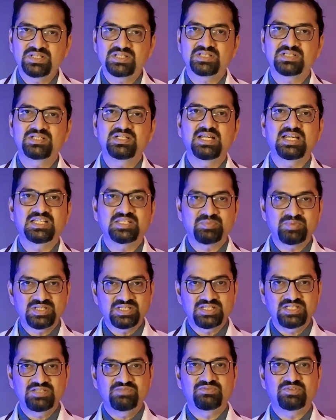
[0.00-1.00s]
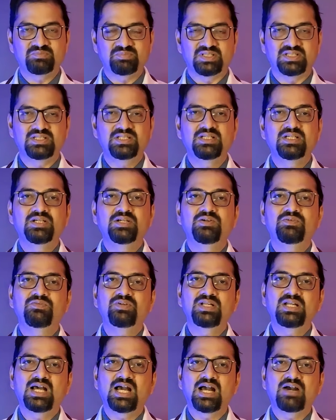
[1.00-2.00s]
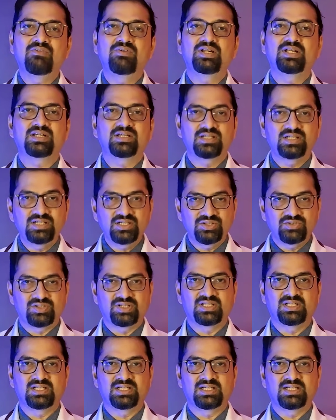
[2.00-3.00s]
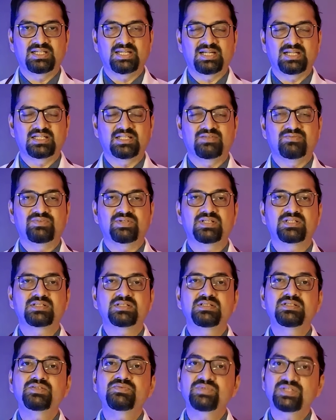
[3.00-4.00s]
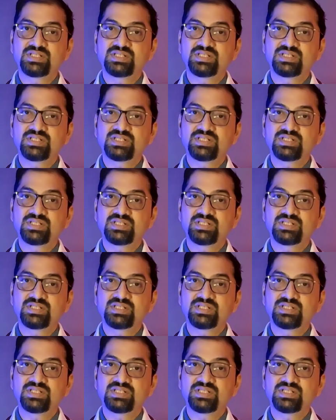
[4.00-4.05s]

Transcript: patients, especially women, will have recurrent urinary tract infections,